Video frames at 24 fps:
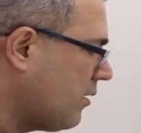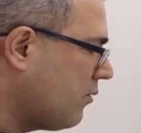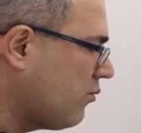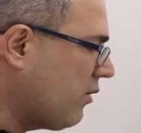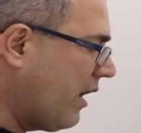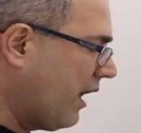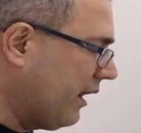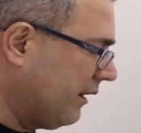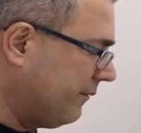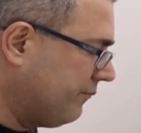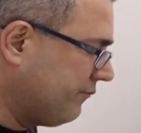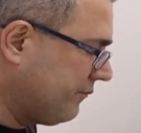
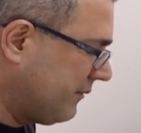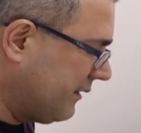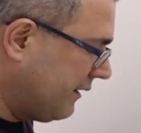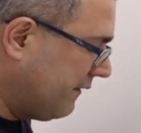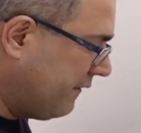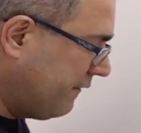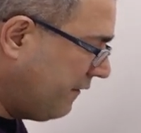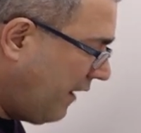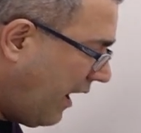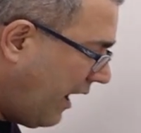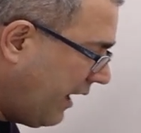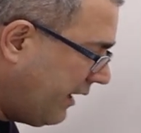Well, the
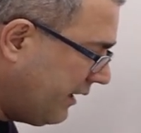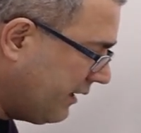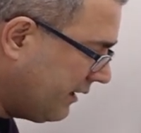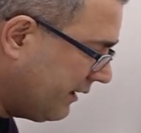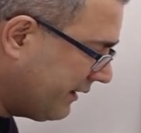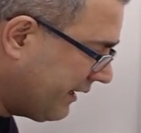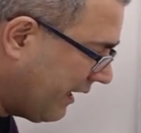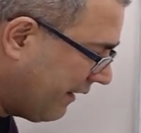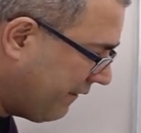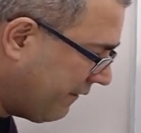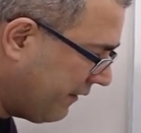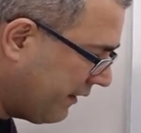final
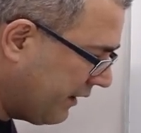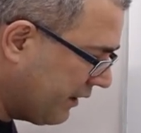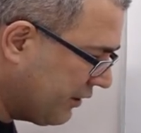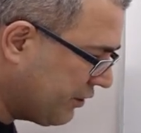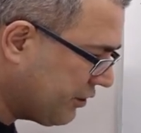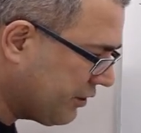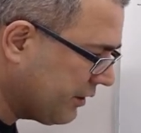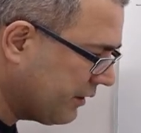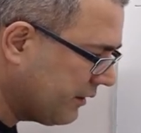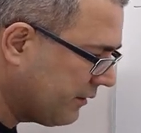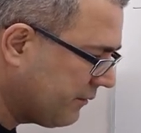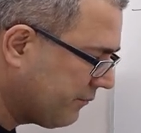
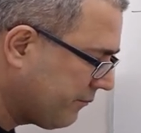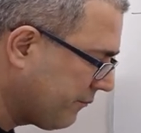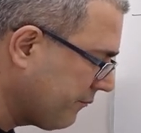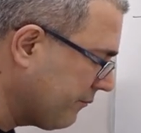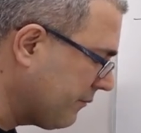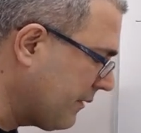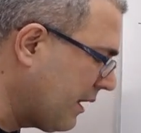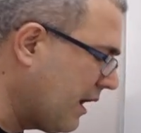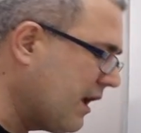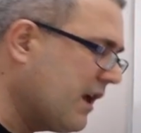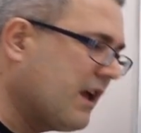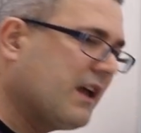definition.
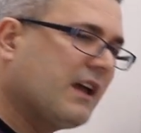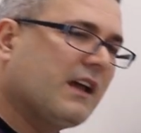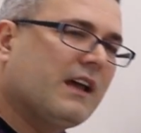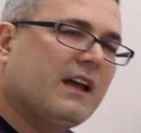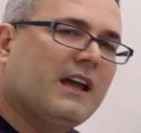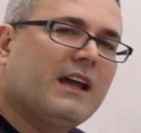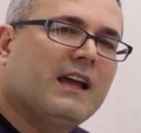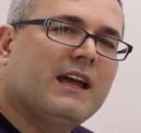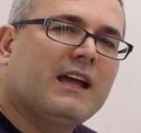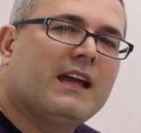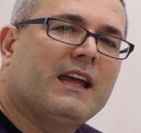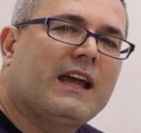
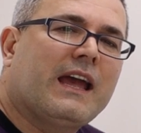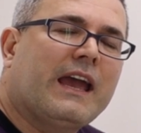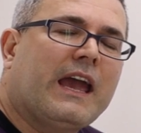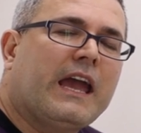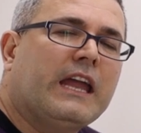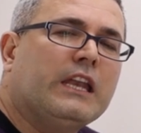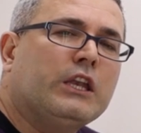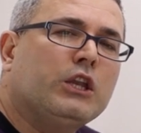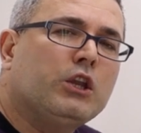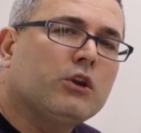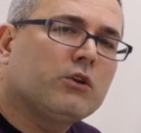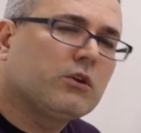
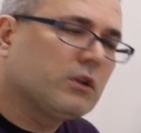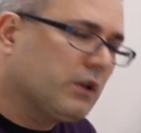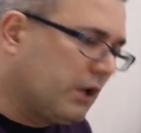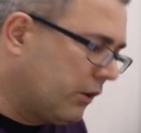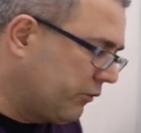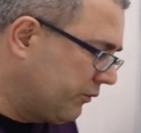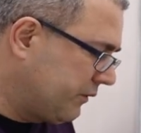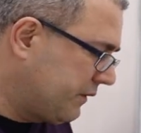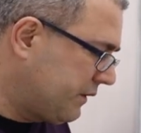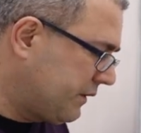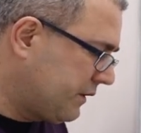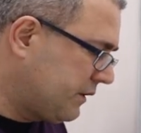A
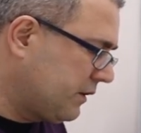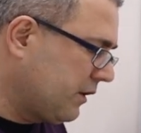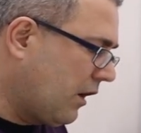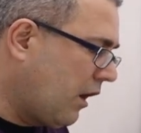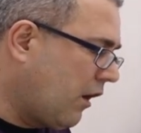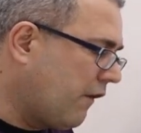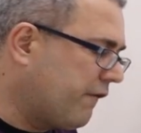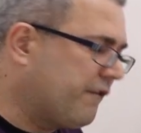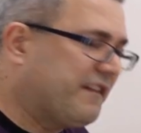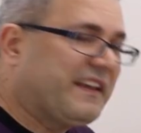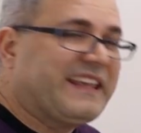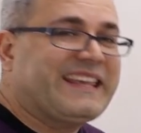nucleus
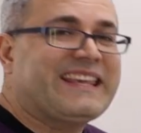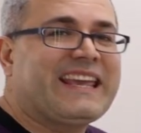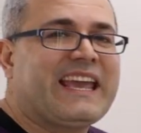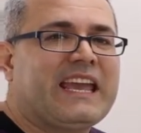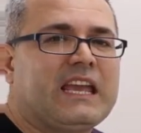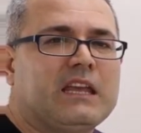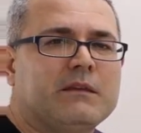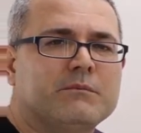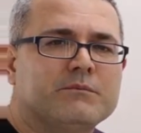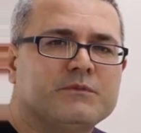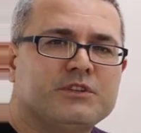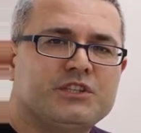of a
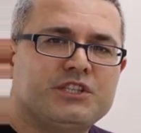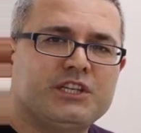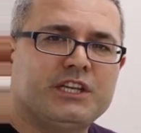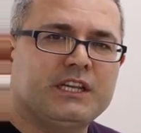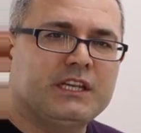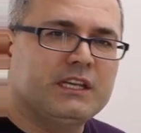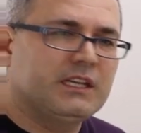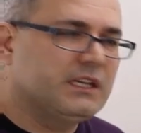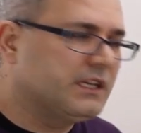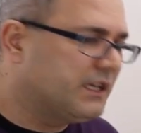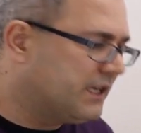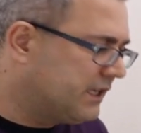game
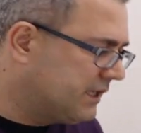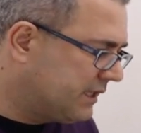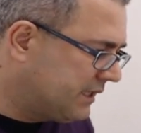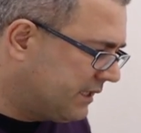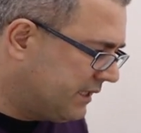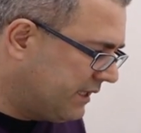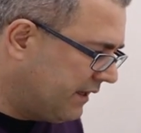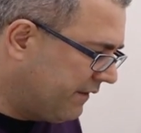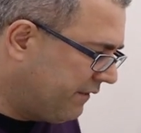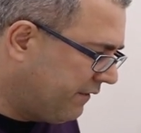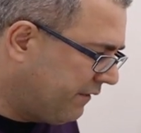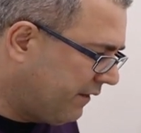G is
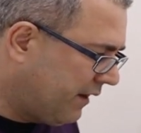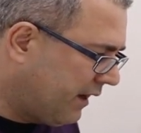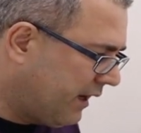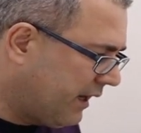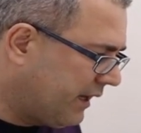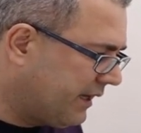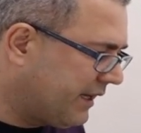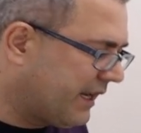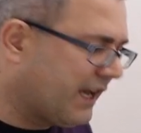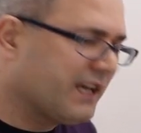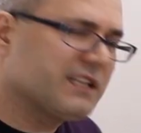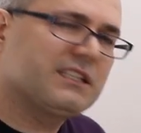
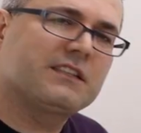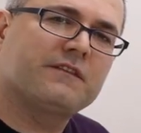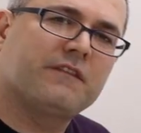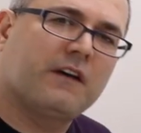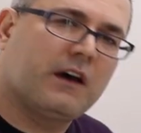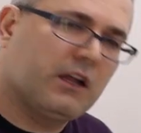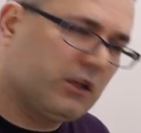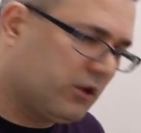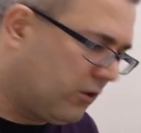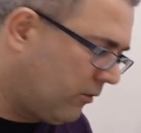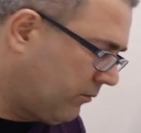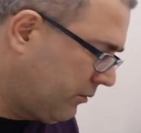defined as
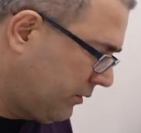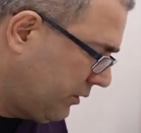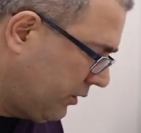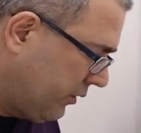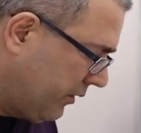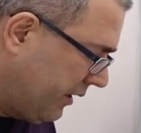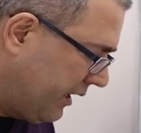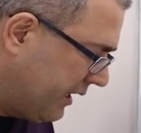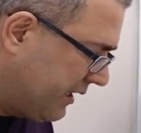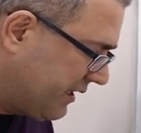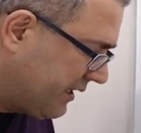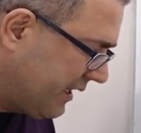follows.
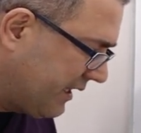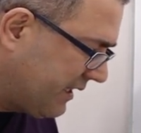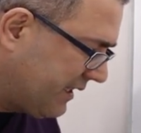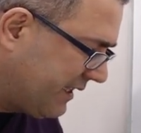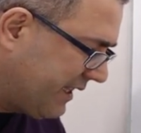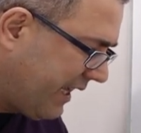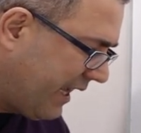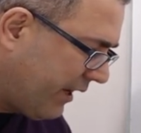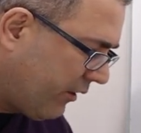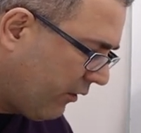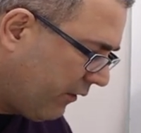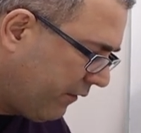So it's a
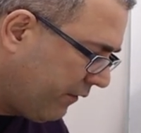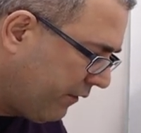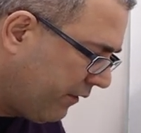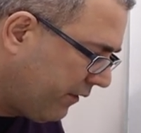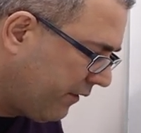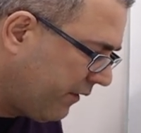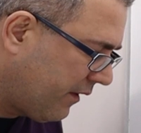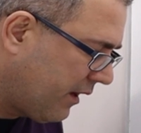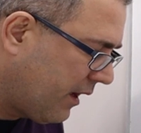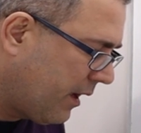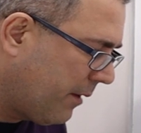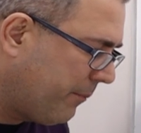set
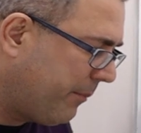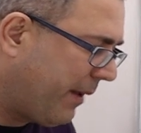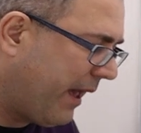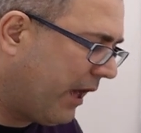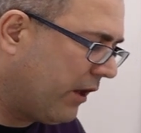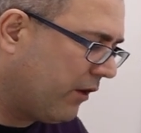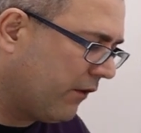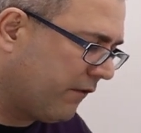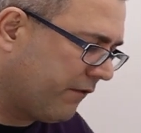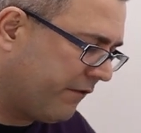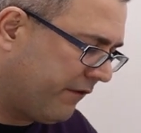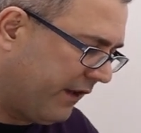of
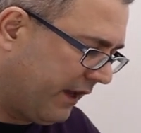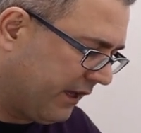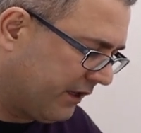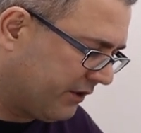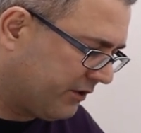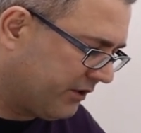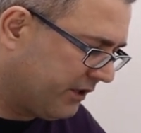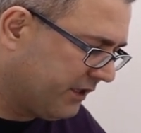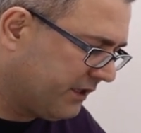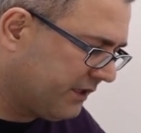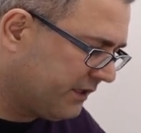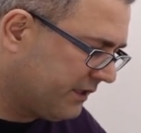payoff
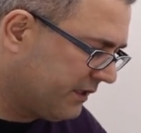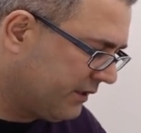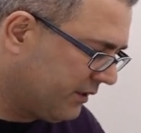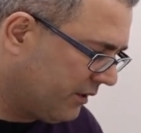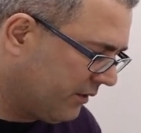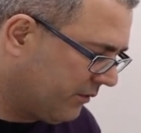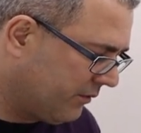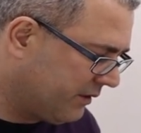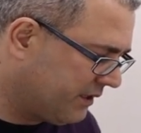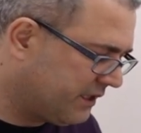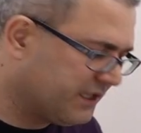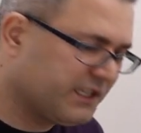vectors.
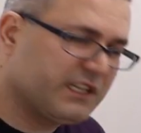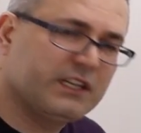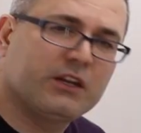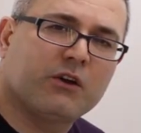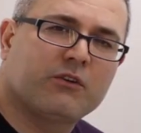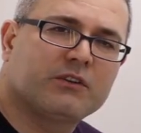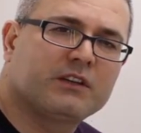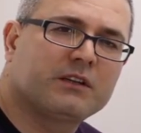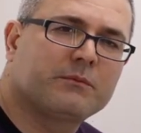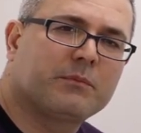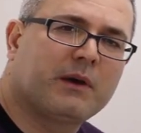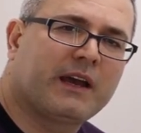So it's
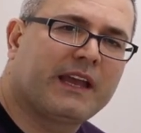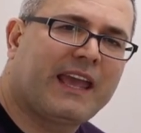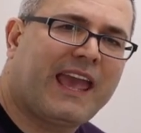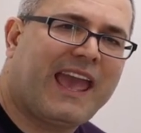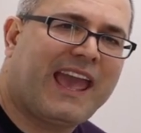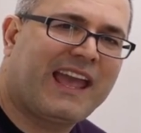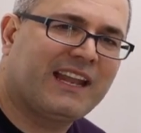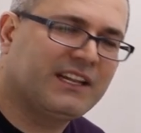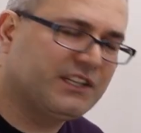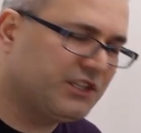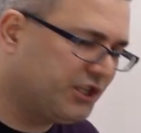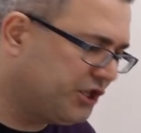denoted by
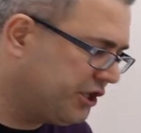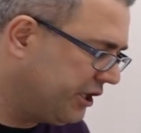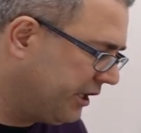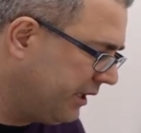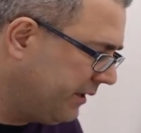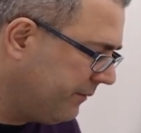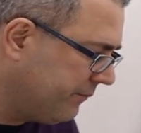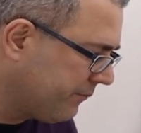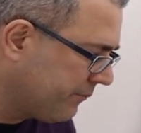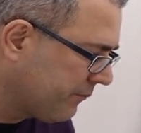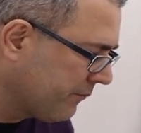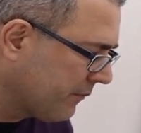
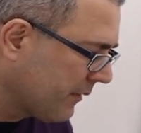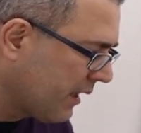NG.